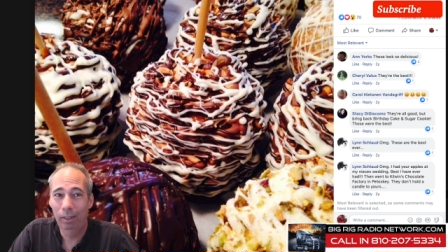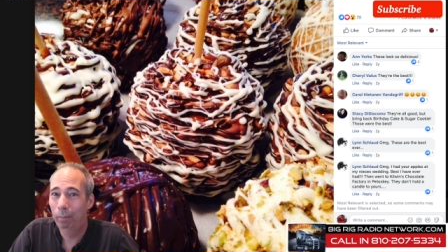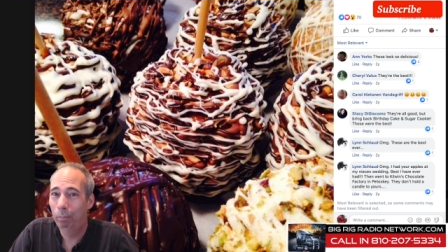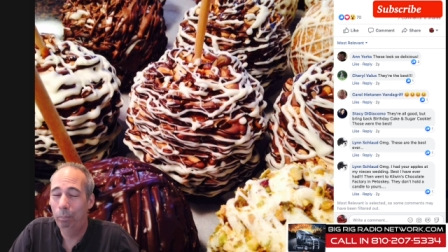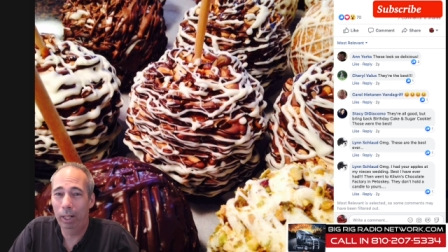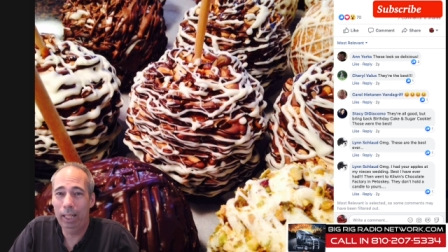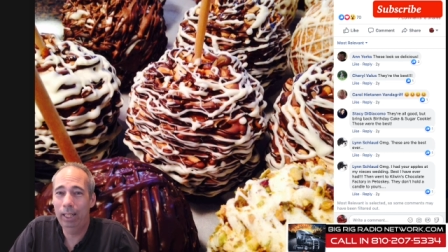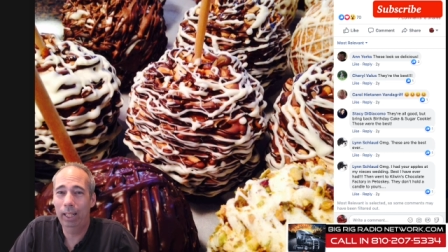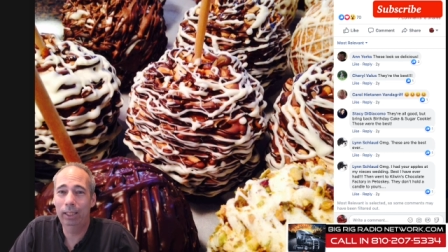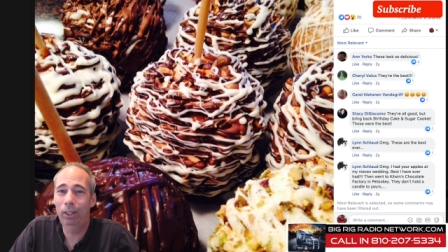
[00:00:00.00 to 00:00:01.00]
but he
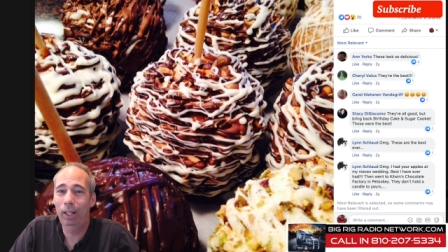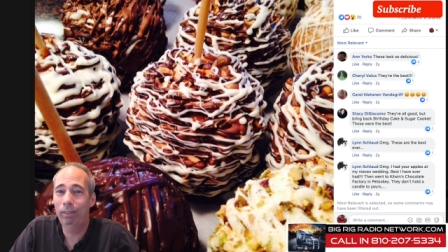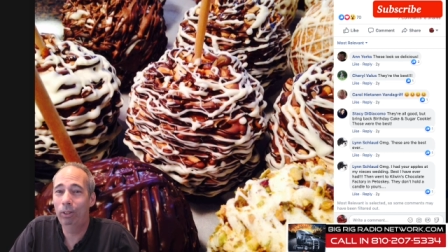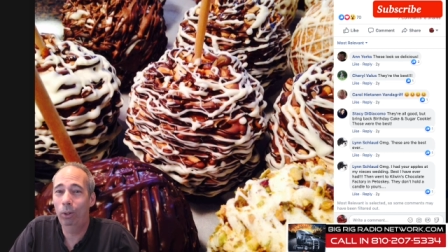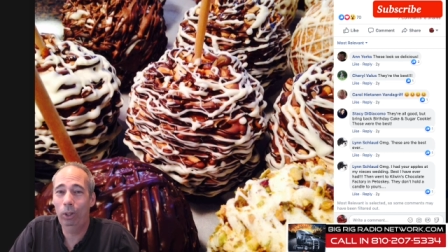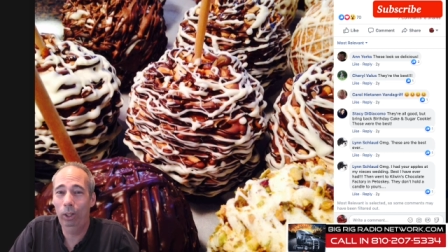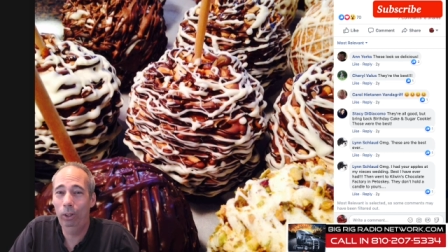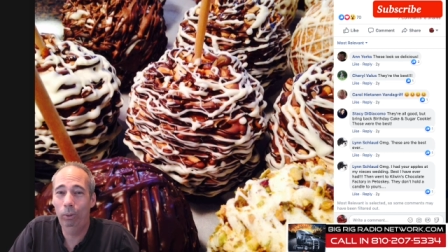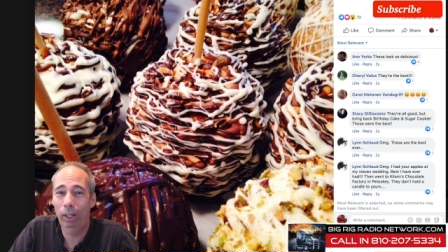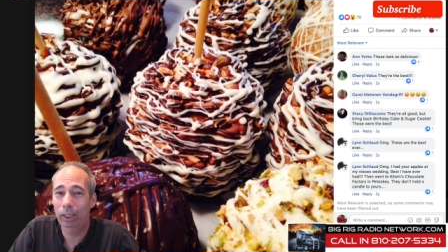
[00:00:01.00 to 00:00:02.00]
does not have no clue
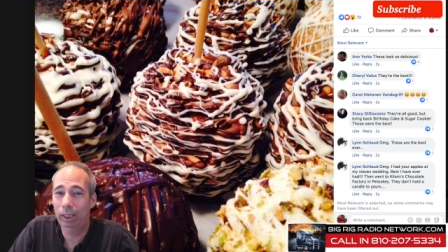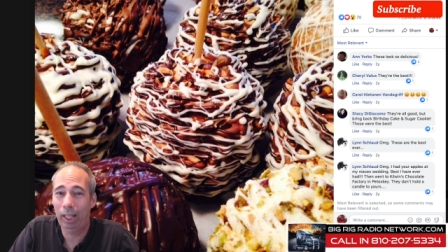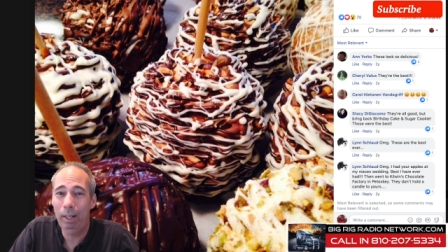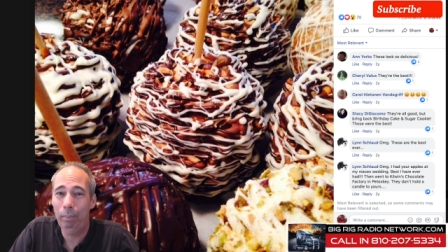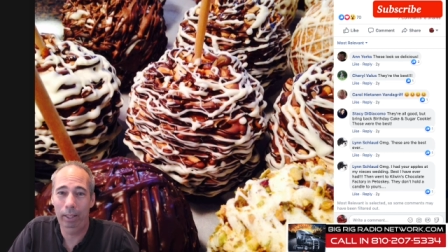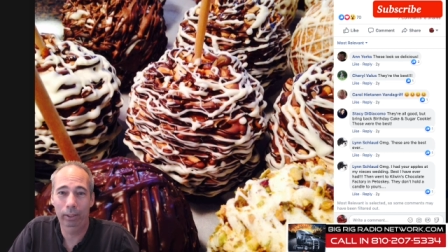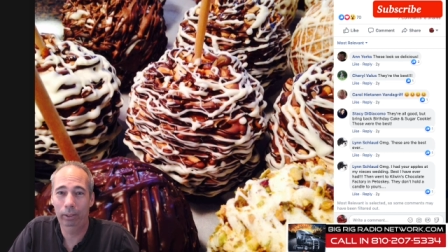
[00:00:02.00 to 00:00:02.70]
what Skype is.